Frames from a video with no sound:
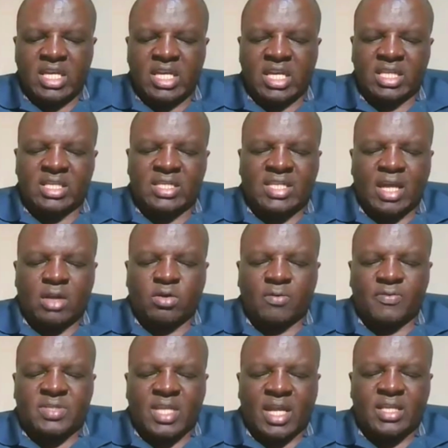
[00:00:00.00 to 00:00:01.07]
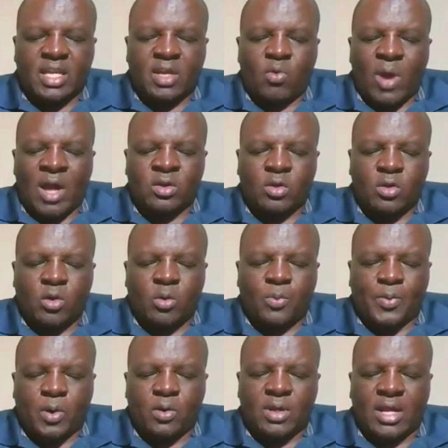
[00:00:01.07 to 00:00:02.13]
Instead of studying one long
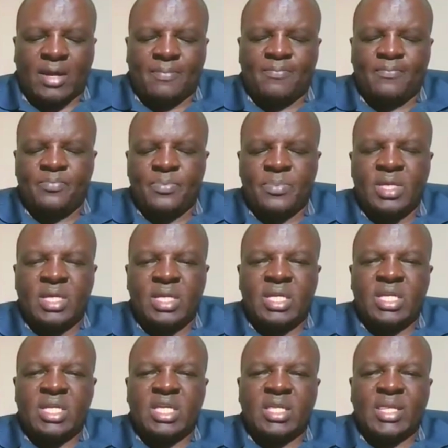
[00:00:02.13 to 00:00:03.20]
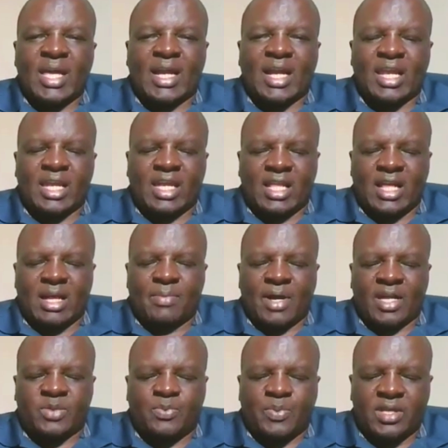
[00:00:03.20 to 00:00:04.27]
program, the curriculum
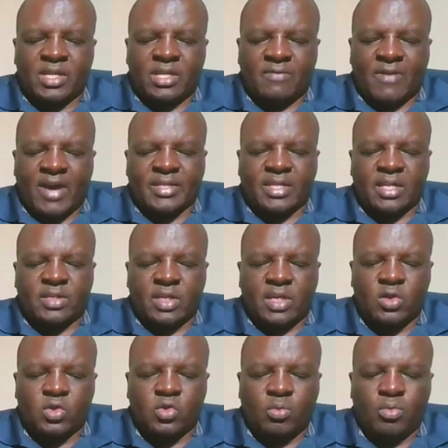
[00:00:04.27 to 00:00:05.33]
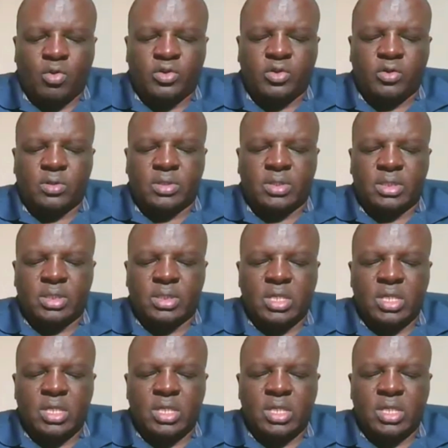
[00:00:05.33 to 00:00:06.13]
has been divided into modules,